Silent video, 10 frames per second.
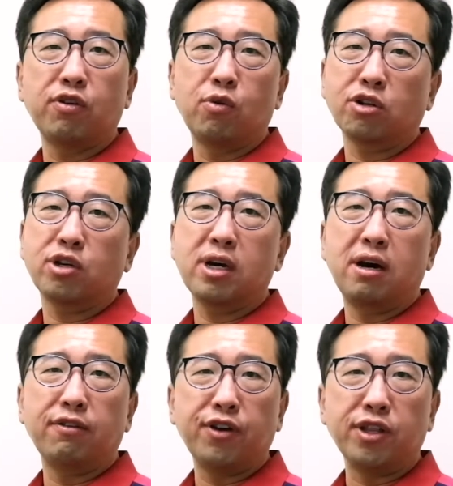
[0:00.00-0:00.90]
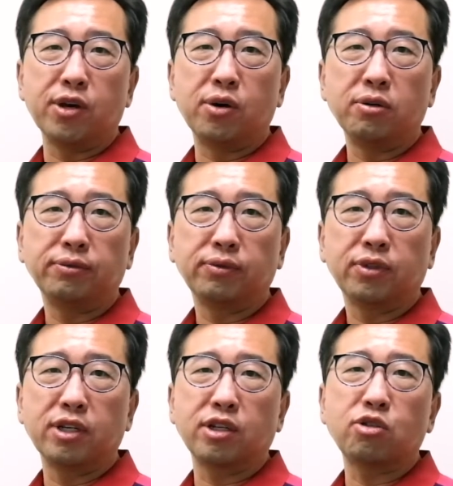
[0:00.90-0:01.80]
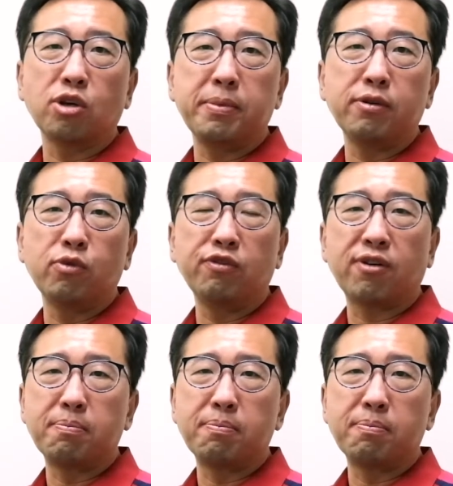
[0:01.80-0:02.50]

you for watching our video. This is Jimmy Wu